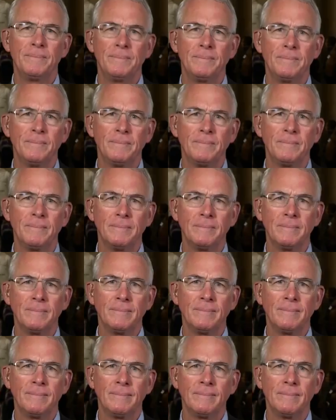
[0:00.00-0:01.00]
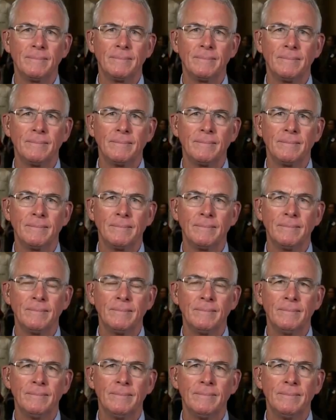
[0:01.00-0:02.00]

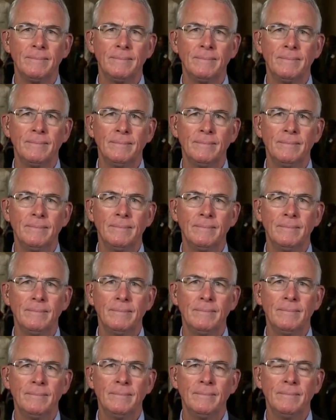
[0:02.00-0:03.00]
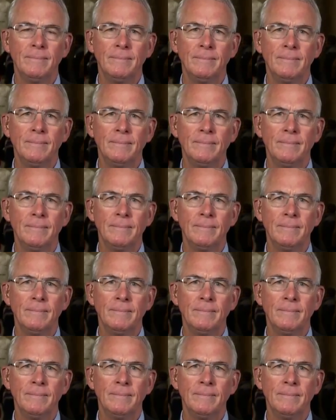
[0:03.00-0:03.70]
No words are spoken by the person on screen.